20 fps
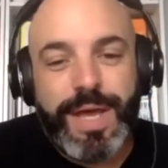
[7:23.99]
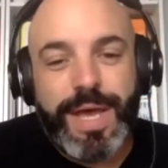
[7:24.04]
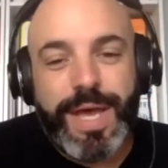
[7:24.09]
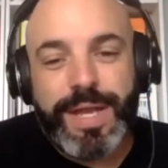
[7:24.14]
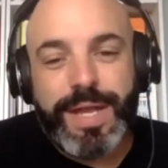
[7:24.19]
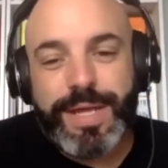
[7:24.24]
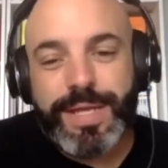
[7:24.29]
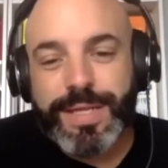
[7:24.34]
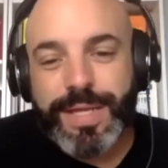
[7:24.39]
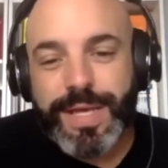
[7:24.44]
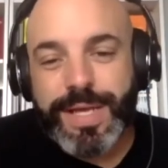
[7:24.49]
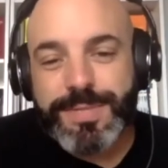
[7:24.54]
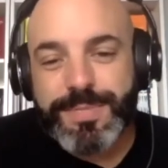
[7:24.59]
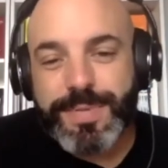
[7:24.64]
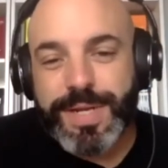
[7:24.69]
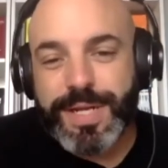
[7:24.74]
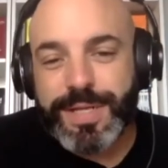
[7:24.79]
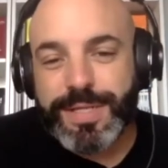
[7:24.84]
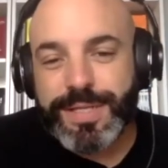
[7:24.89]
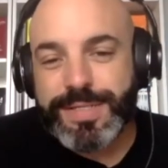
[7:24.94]
And then last
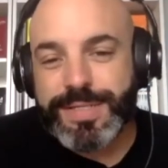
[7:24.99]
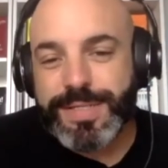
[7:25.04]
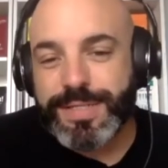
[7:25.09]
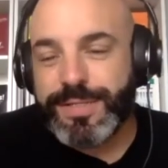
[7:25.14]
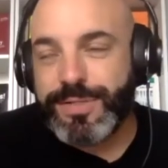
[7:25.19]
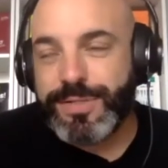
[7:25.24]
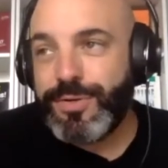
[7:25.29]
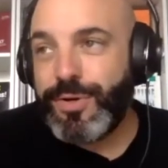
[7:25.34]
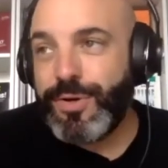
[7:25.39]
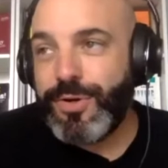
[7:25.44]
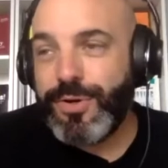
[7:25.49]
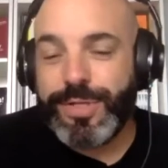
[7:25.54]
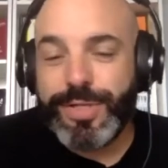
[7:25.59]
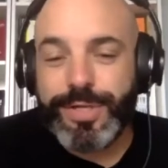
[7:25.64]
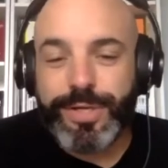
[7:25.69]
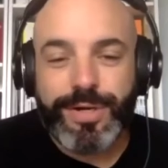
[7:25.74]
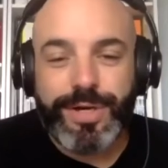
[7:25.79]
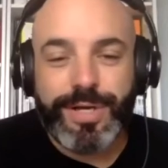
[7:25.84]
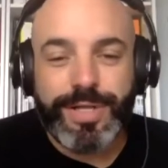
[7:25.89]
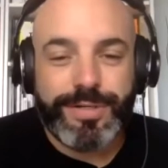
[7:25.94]
but not least, a
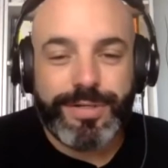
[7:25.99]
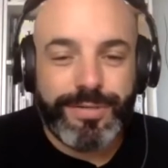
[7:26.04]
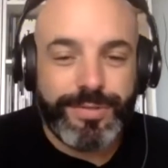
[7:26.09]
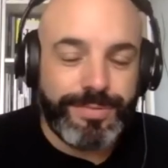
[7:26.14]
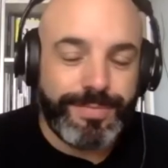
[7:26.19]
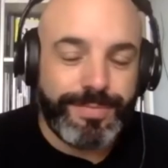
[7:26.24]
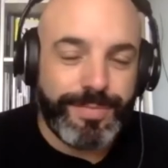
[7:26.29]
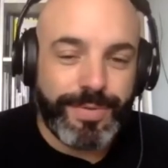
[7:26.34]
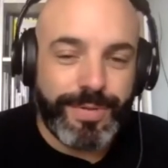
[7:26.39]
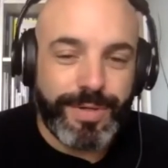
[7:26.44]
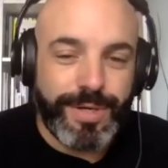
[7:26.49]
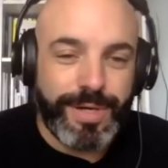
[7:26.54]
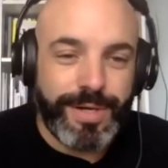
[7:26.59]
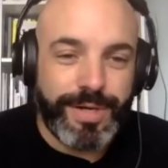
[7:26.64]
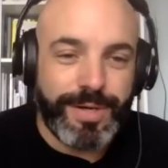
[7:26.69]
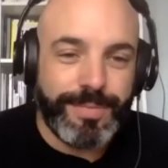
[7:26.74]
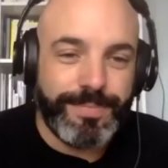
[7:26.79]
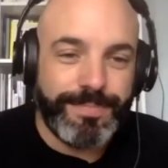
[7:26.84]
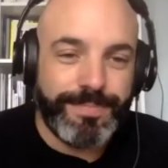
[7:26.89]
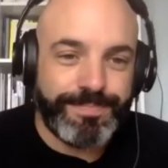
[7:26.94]
little
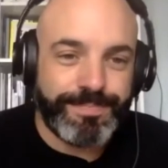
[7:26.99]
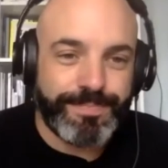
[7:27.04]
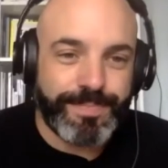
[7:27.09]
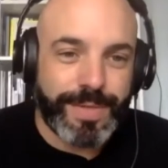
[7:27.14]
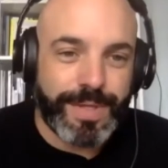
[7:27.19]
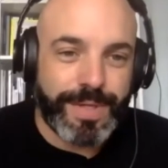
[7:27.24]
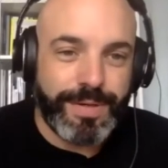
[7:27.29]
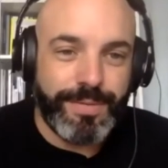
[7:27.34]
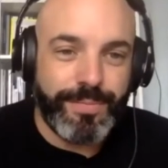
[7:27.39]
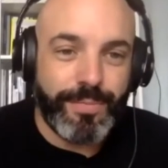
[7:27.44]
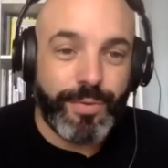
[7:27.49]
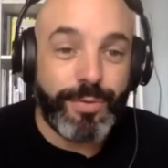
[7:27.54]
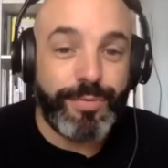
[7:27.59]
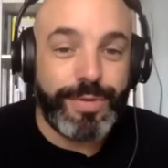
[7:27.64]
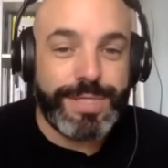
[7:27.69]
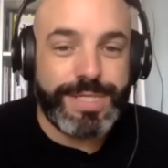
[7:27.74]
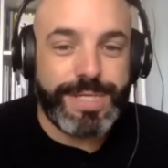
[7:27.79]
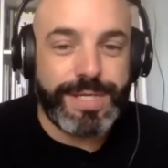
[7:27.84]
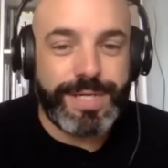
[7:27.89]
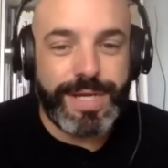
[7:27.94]
more
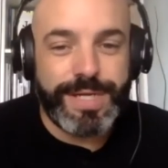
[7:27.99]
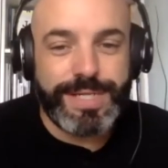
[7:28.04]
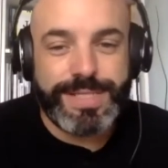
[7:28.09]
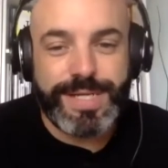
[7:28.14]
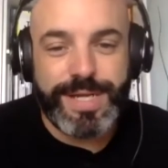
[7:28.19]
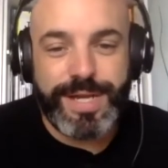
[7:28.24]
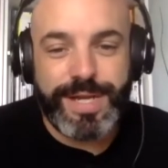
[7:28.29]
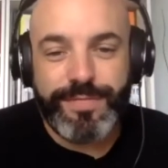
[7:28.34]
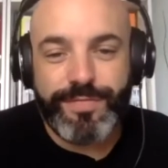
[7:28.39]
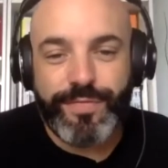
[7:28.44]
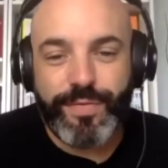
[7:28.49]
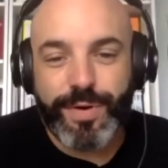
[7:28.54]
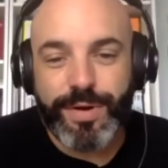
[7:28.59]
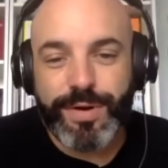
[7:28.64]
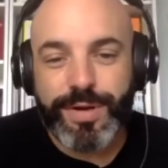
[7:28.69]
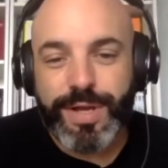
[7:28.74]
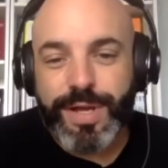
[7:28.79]
recent, 1994,